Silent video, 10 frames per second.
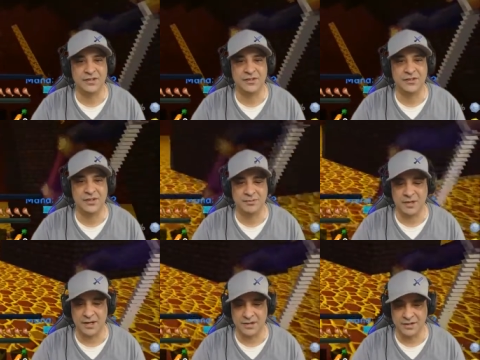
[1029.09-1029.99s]
she's up
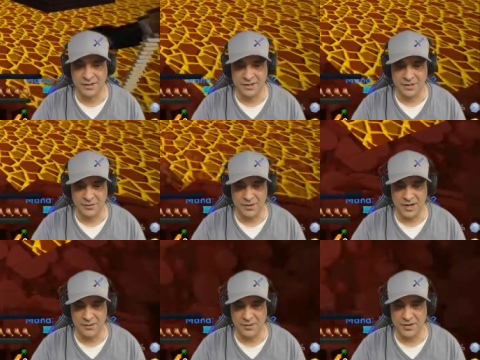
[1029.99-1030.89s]
there. We're
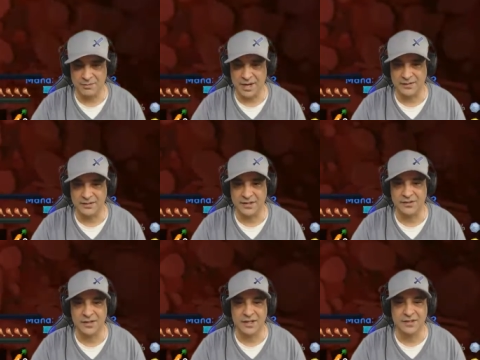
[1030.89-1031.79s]
not worried about
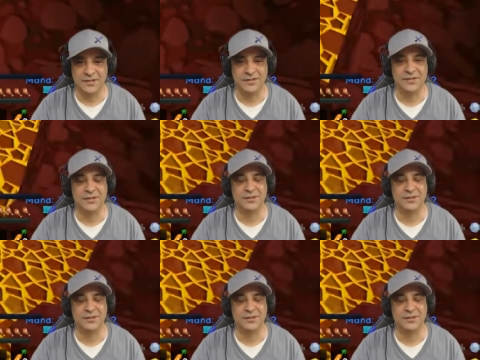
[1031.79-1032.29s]
this. This is the